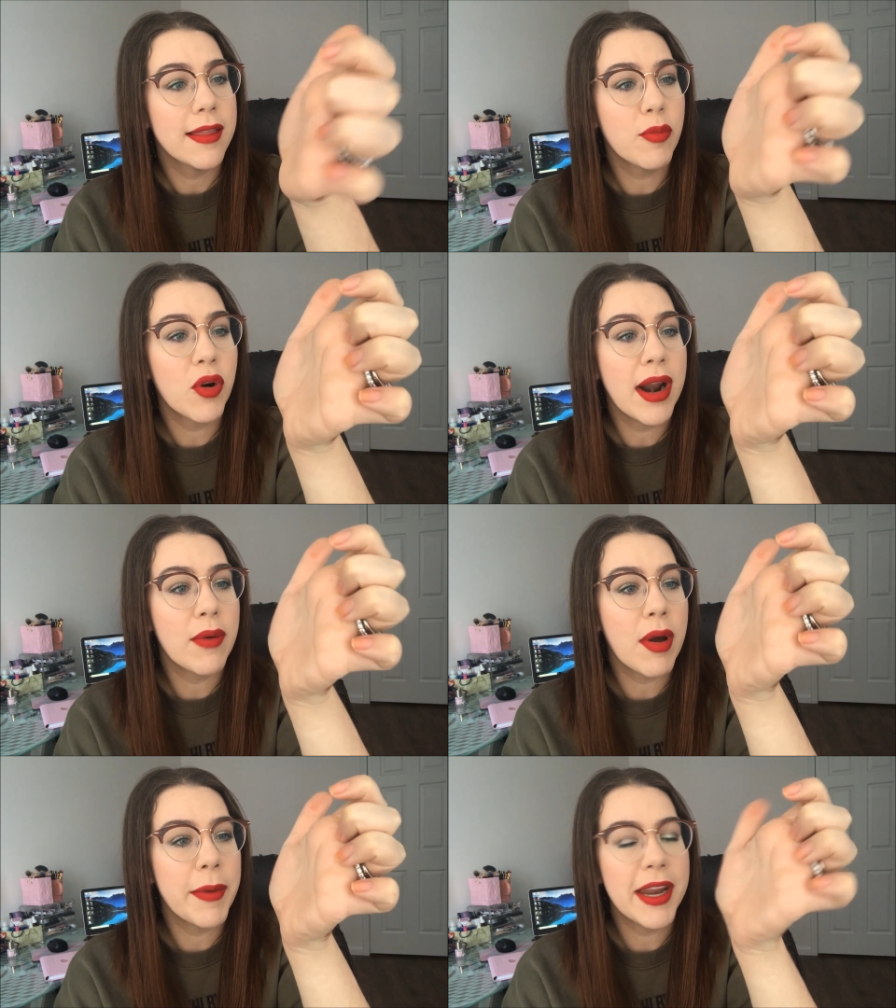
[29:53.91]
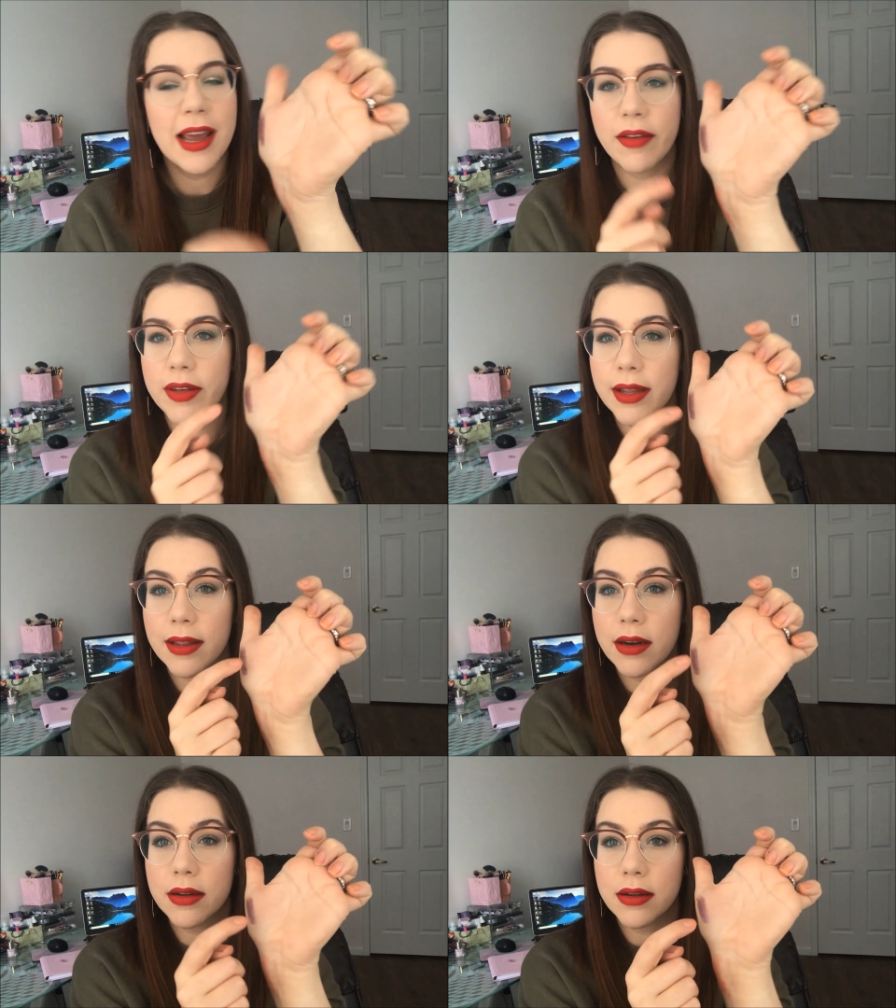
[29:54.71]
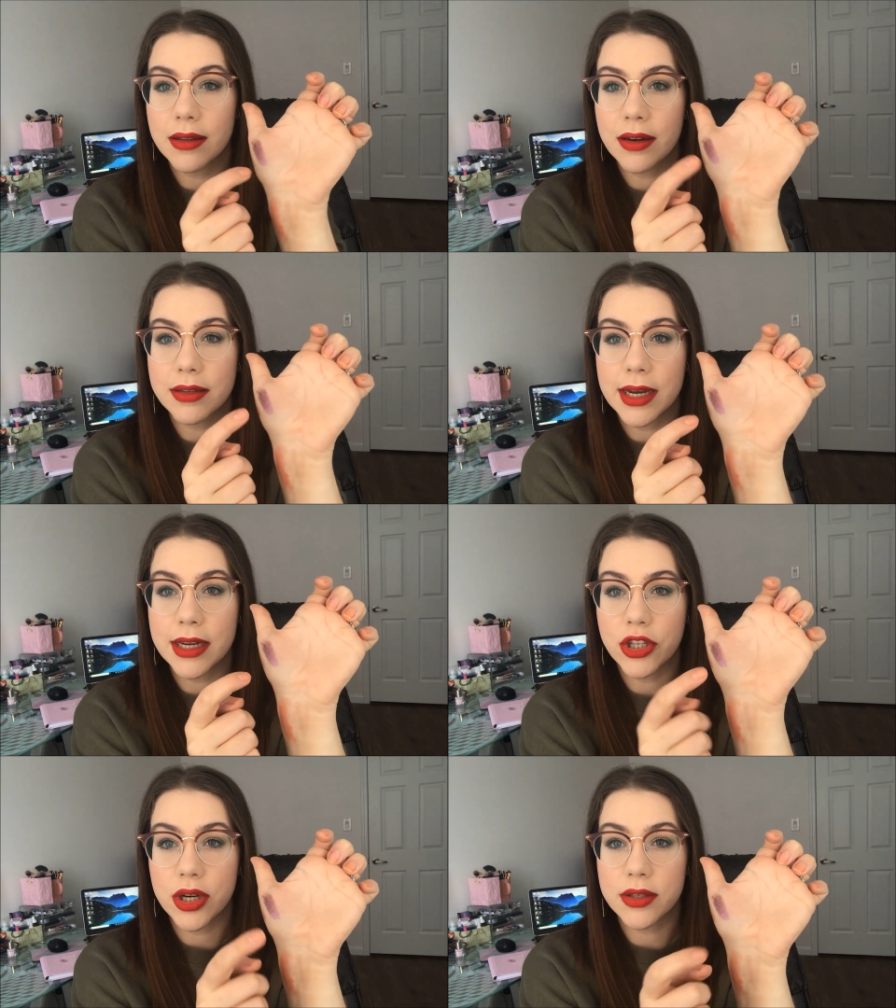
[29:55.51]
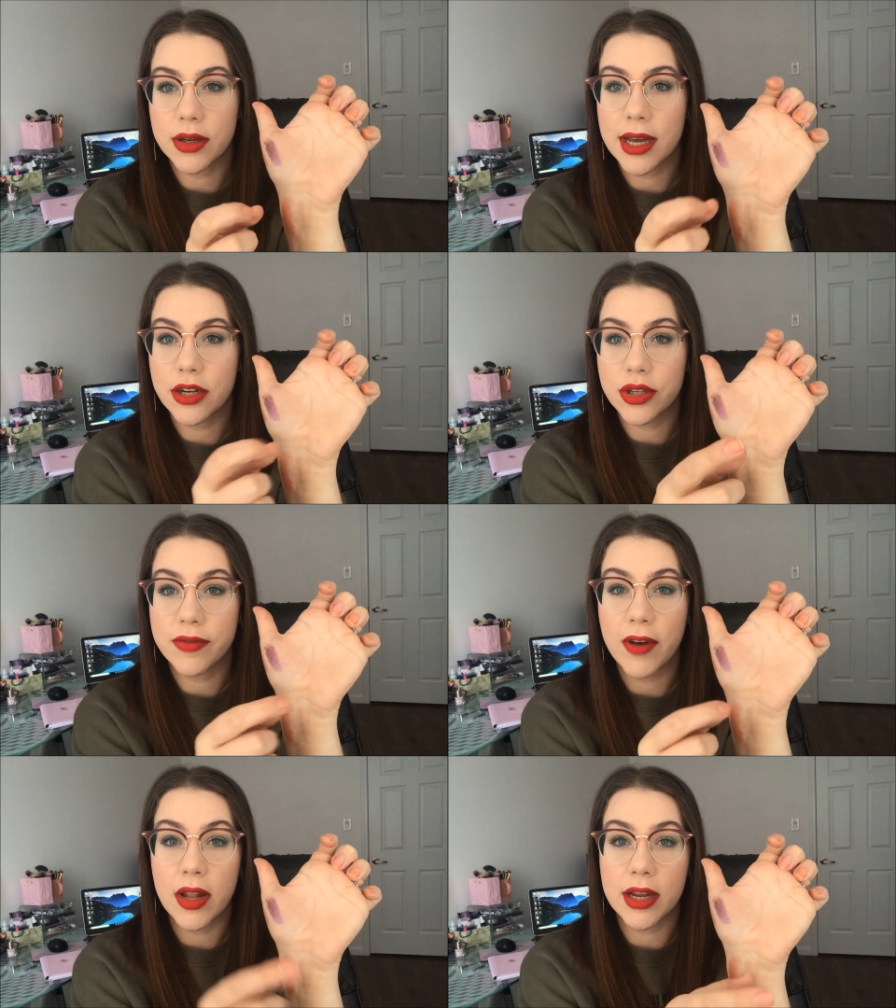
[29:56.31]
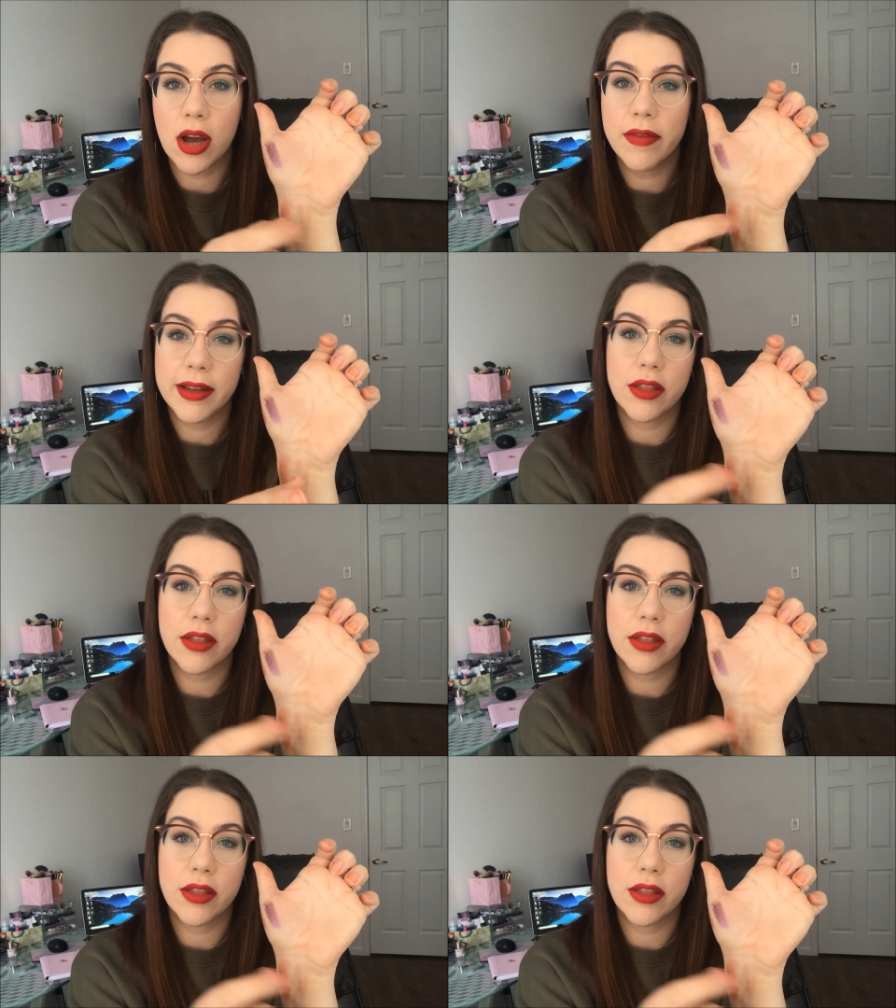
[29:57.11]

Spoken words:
The more I rub at it, I feel like little tiny chunks are kind of just falling off.